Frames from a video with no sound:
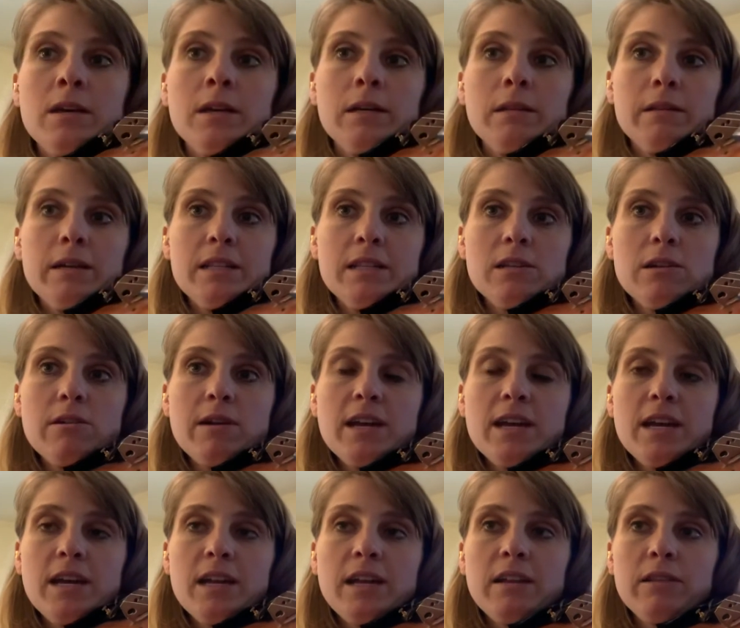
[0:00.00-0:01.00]
Let's go
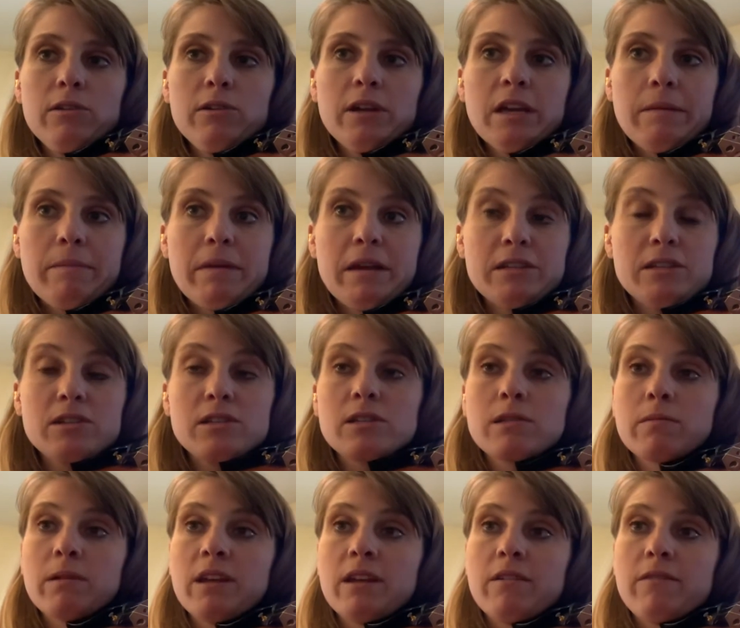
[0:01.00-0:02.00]
ahead and look at measures
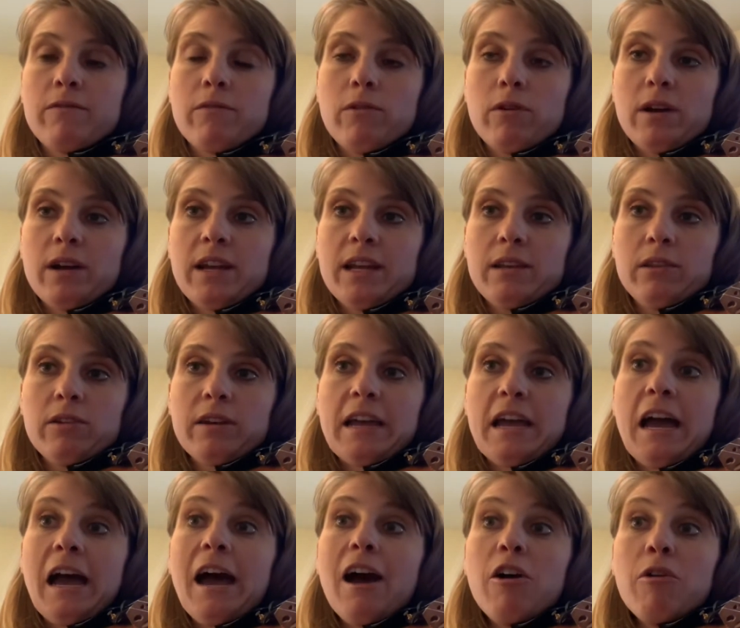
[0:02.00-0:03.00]
3 and 4 and look
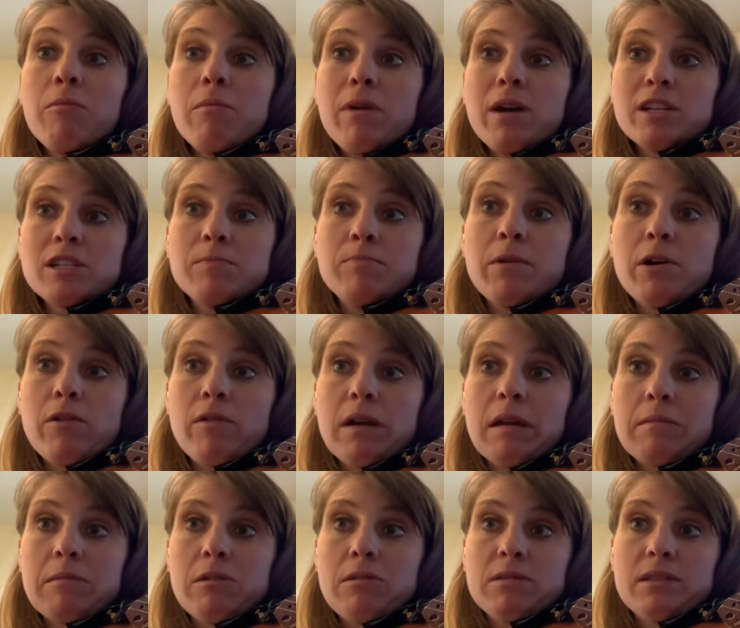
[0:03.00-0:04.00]
how much bow
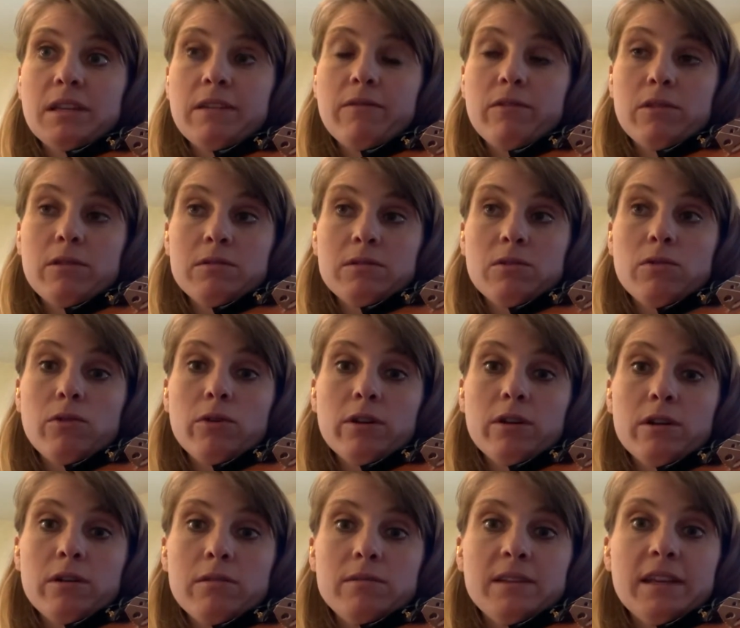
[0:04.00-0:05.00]
I'm using for those
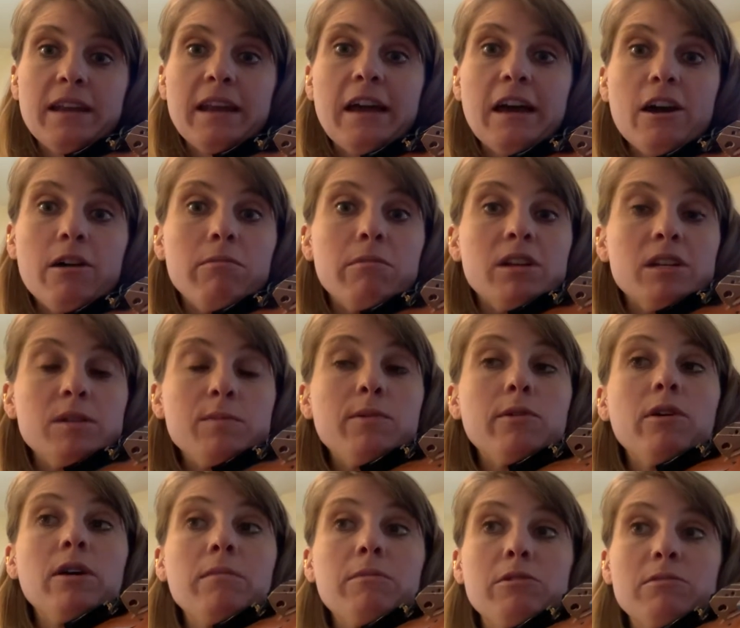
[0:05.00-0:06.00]
quarter notes and how much
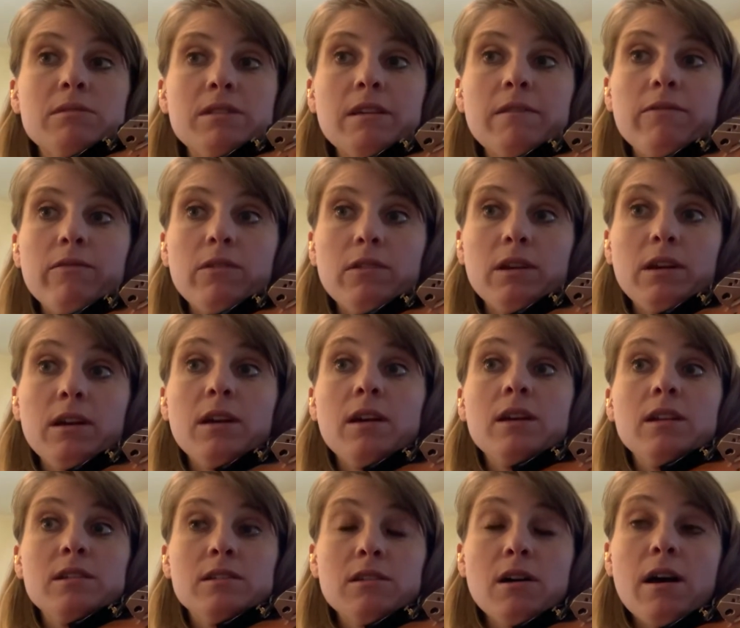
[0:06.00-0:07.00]
bow I'm using for the
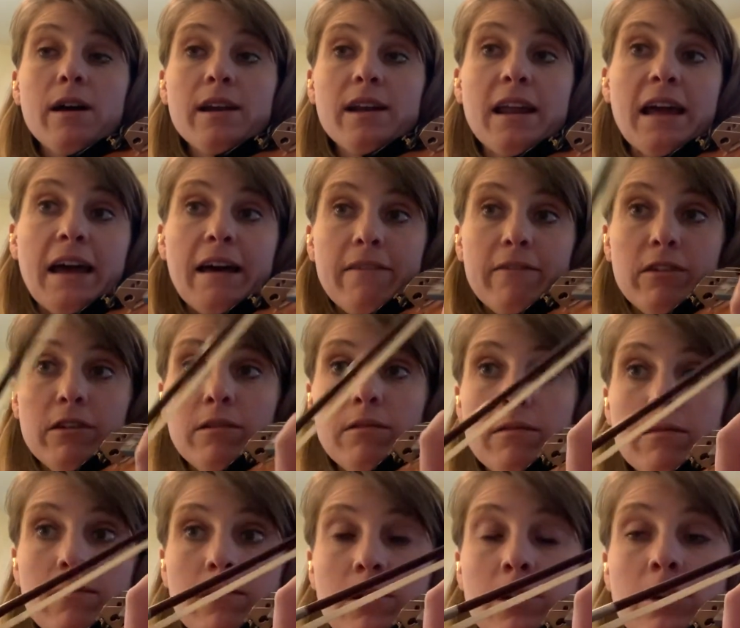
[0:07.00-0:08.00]
dotted half note.
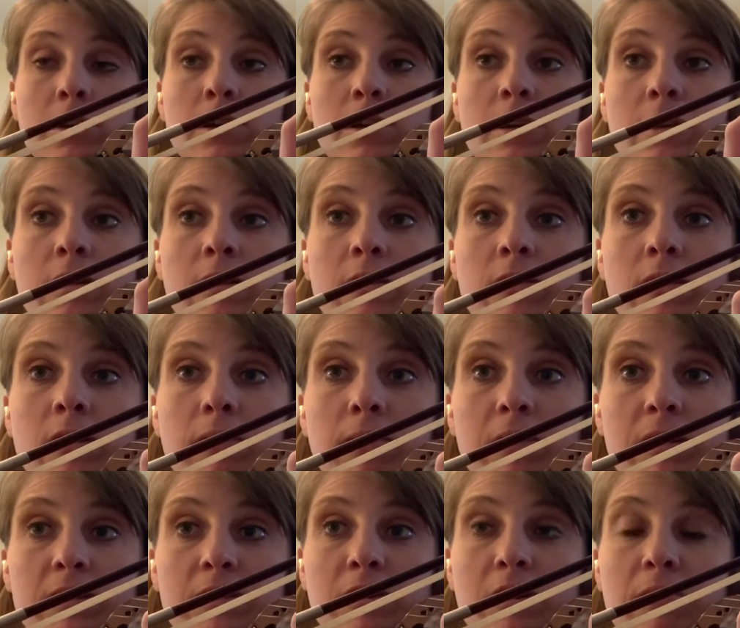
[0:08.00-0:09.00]
I'm
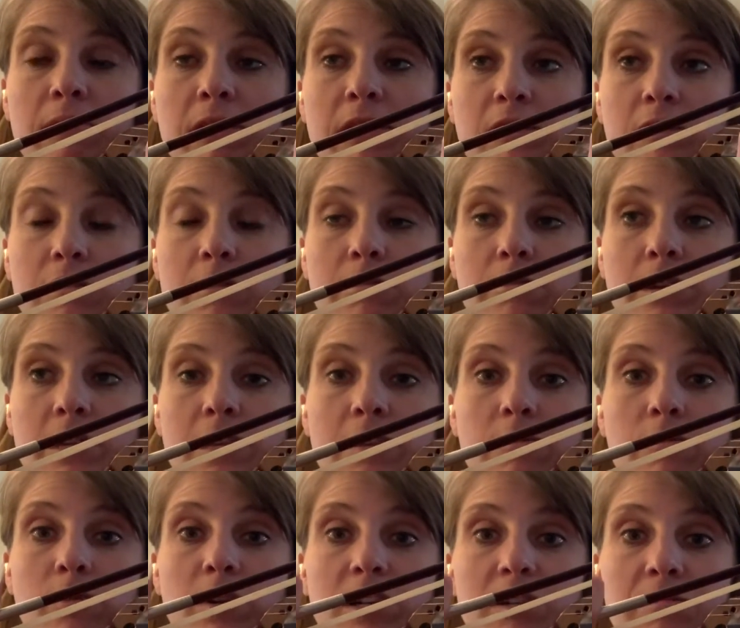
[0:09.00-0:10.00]
going to start in measure 3.
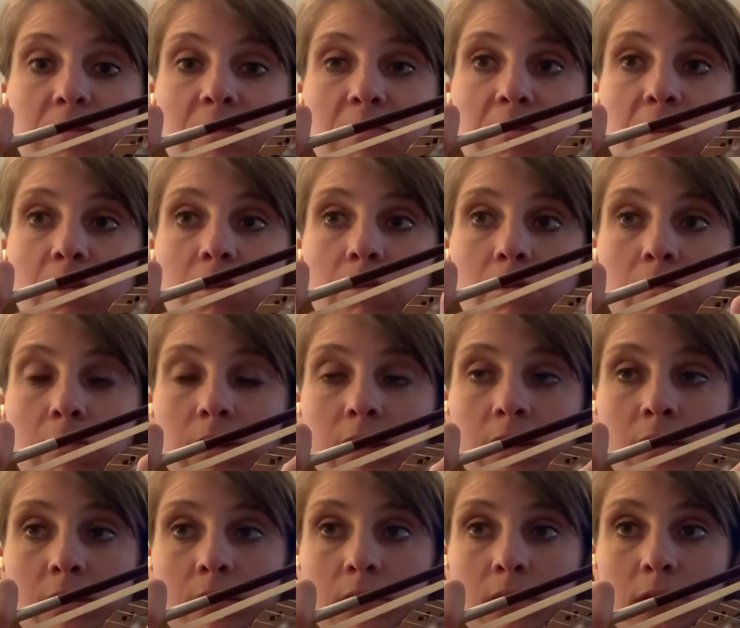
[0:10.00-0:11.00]
Watch my bow.
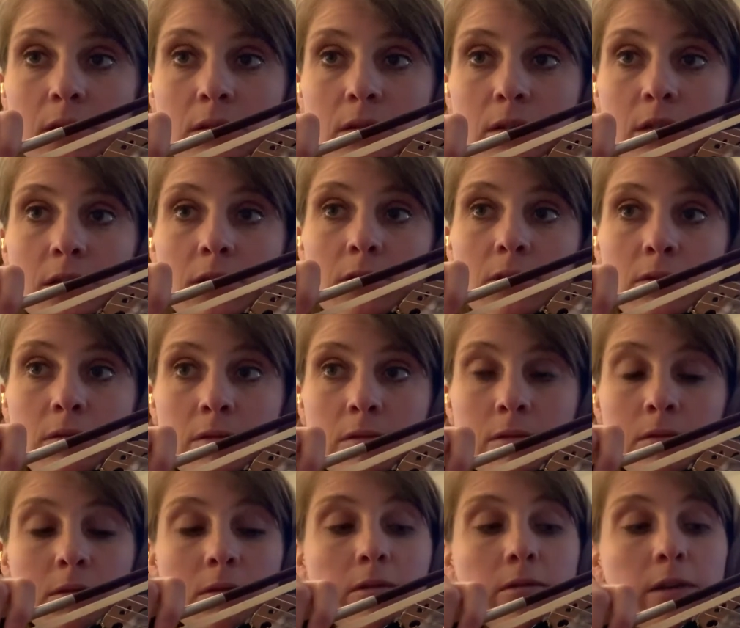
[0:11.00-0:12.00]
1,
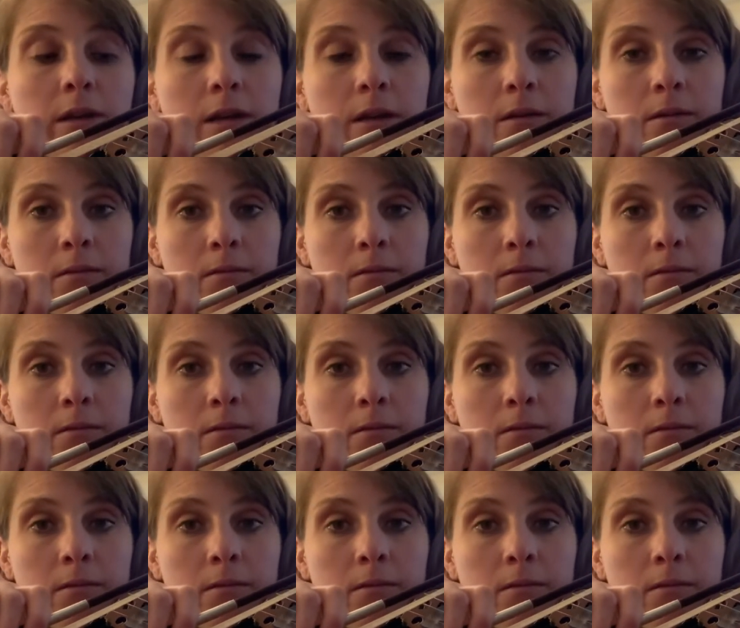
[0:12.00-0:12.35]
2, 3.